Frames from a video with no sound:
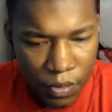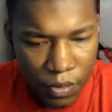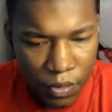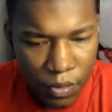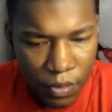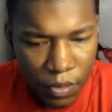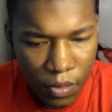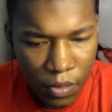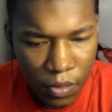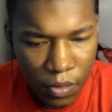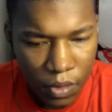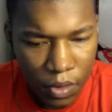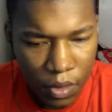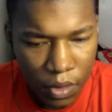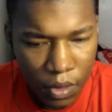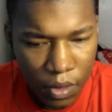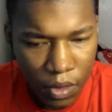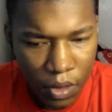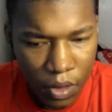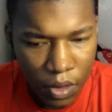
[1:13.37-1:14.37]

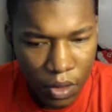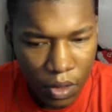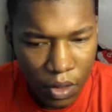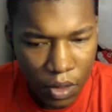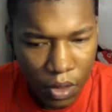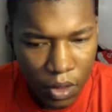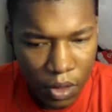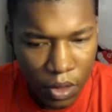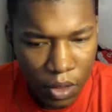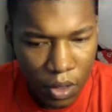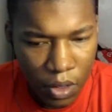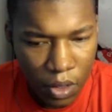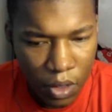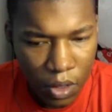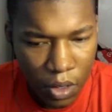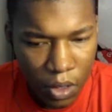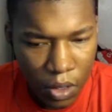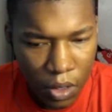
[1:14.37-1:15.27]
(silence)